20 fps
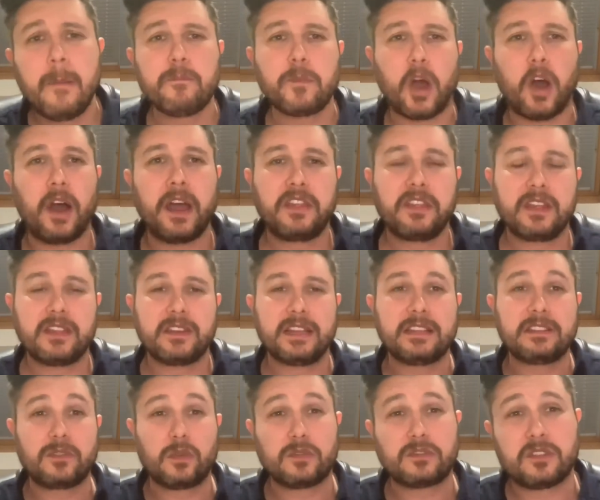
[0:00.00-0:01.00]
I think
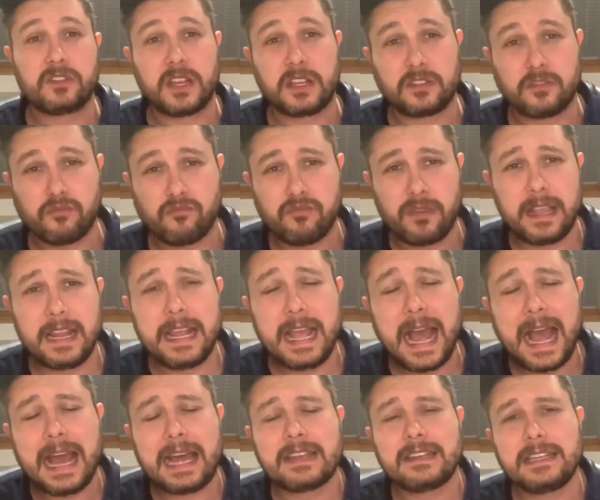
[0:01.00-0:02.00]
these sorts of things are really
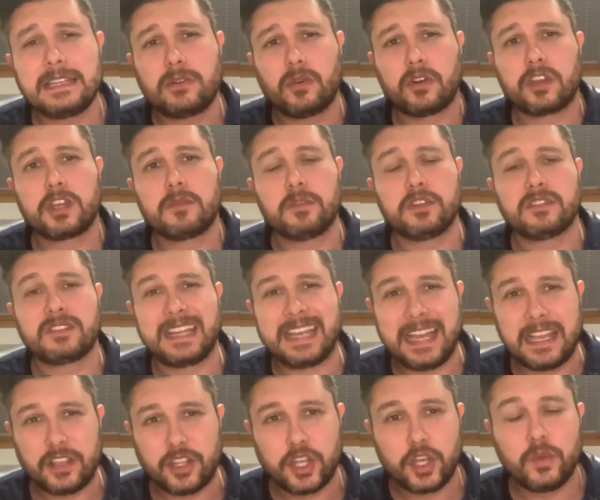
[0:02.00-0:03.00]
handy documents to
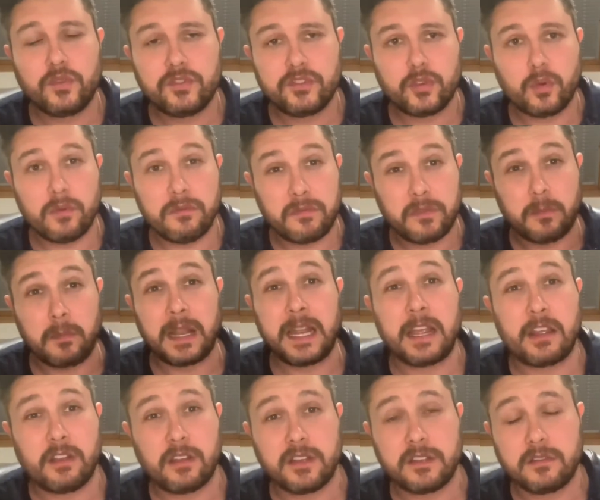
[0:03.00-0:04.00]
get used to and
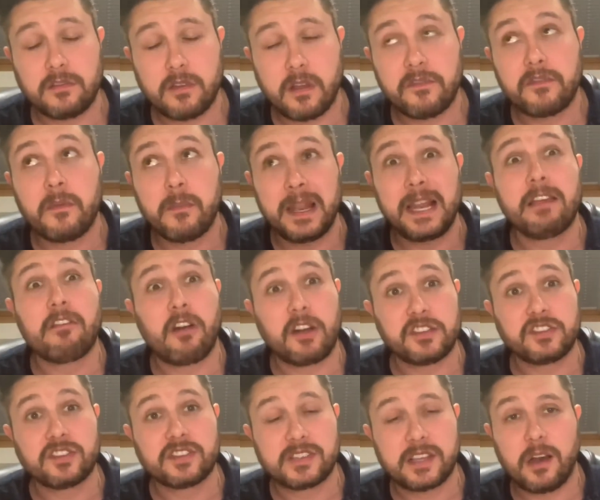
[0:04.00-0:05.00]

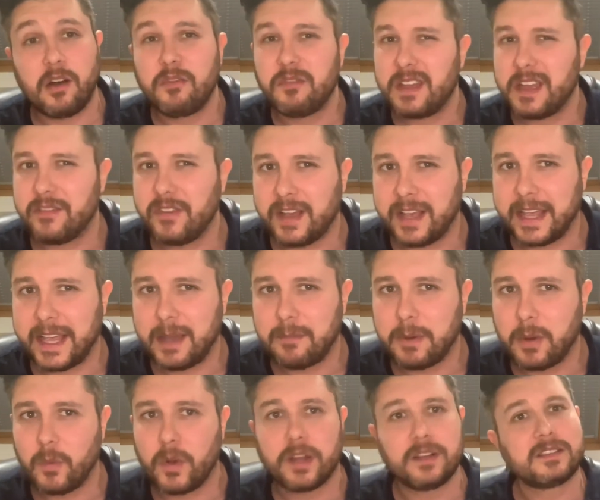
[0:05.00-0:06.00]
familiarize yourself, if I can get
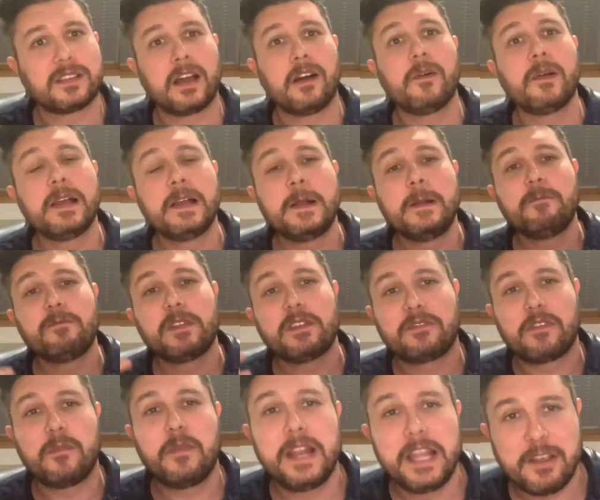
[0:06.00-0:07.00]
my words out,
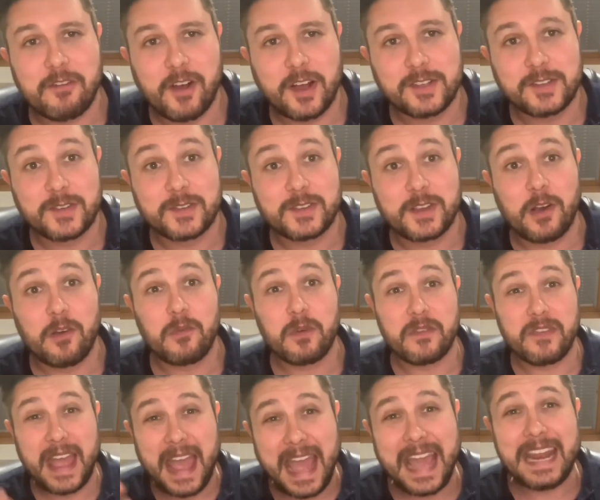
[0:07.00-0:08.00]
familiarize yourself
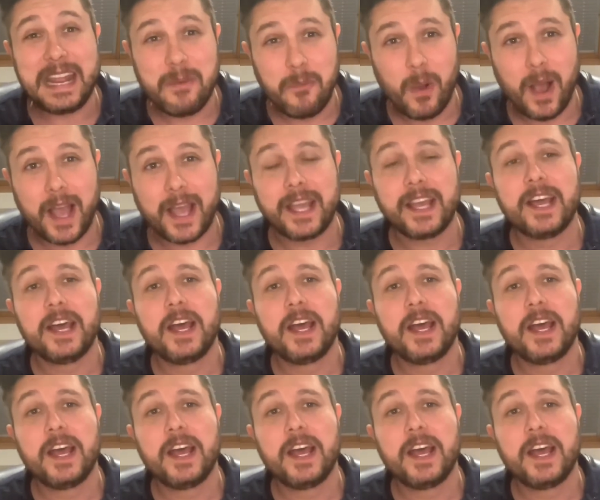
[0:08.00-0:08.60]
with anyway,